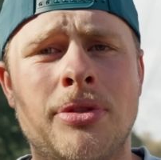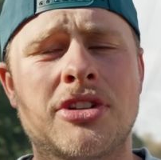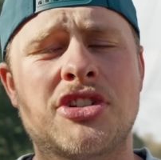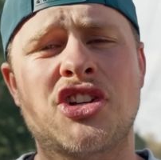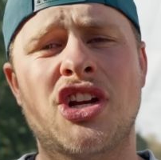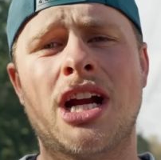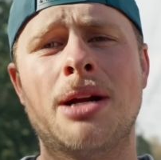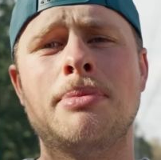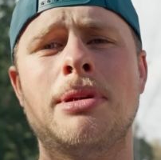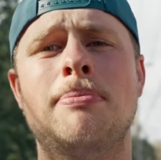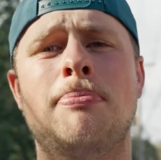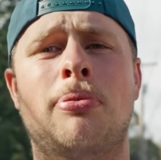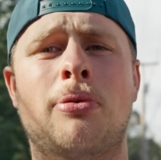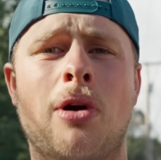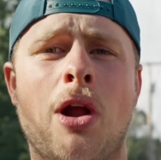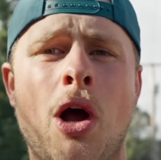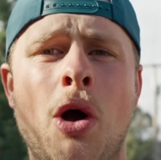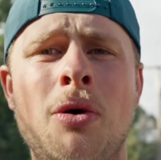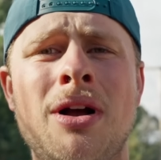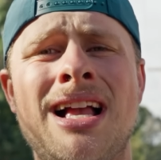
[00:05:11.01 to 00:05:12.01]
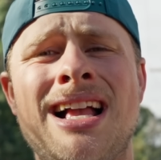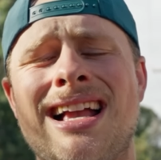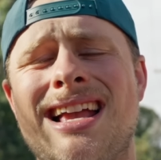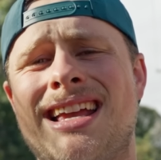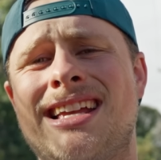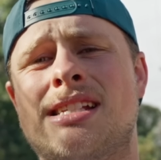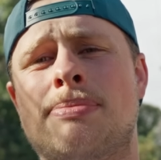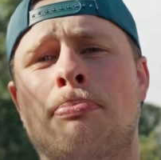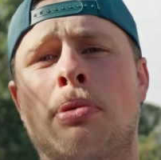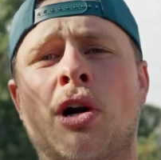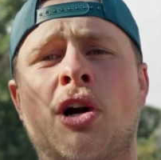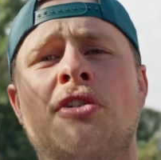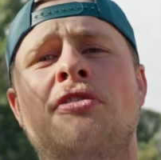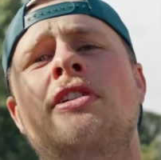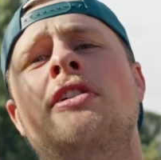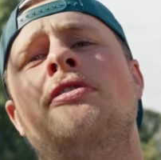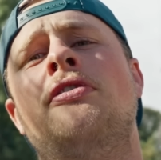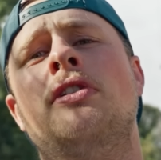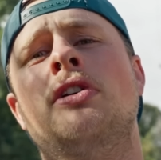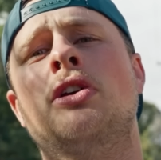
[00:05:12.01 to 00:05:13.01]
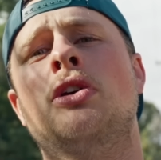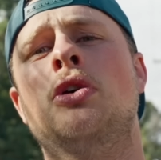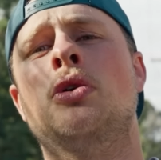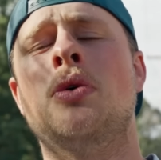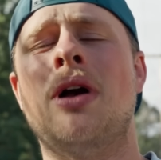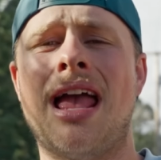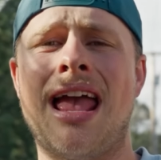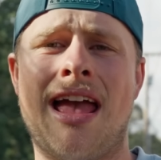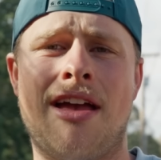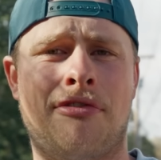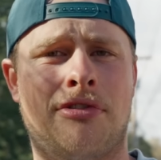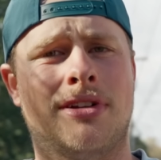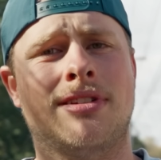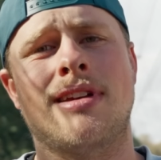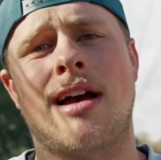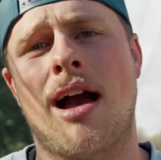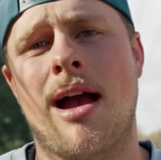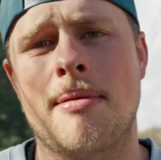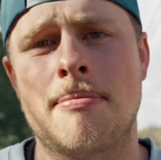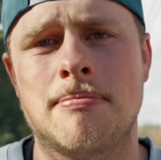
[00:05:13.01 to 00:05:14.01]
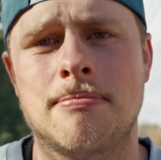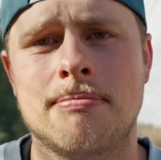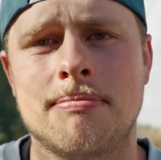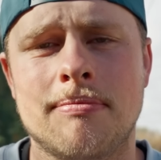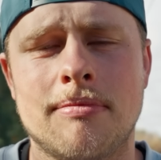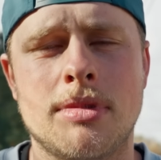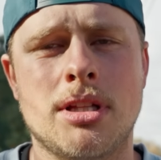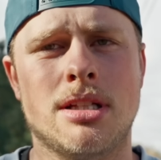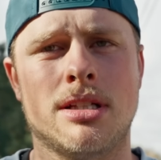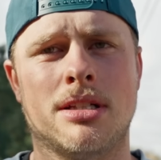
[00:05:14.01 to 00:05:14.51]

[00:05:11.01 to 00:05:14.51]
the Chairman Pro is perfect for you you every time. So join